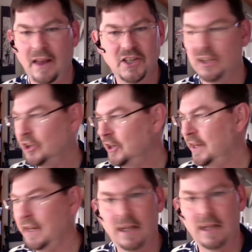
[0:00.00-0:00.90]
didn't look
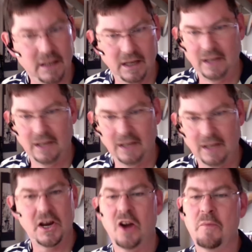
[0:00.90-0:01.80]
at anything, took his
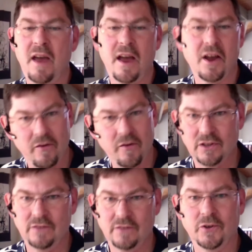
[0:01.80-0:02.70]
entire bag over to
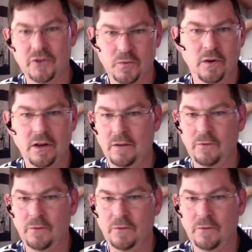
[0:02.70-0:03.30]
the first one,